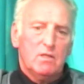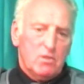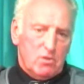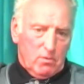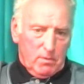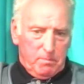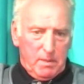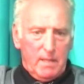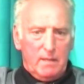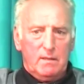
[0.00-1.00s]
So
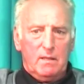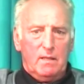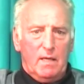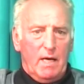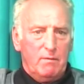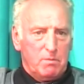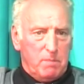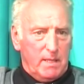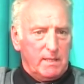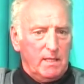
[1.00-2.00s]
I was
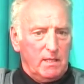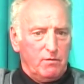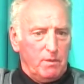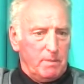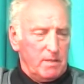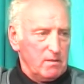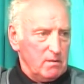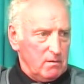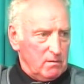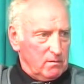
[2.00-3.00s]
playing Gaelic for the
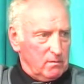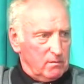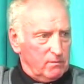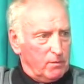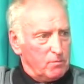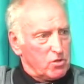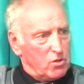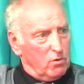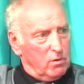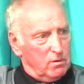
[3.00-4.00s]
Pierces from
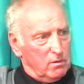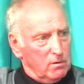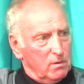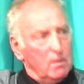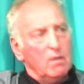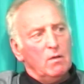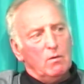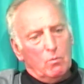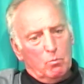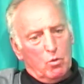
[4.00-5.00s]
school,
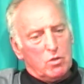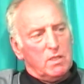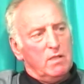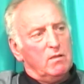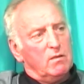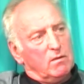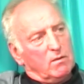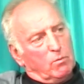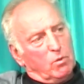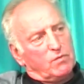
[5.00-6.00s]
mostly
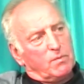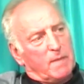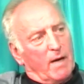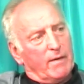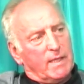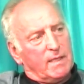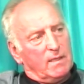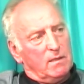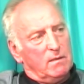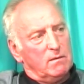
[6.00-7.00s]
the ones from
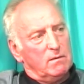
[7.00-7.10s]
Carrickhill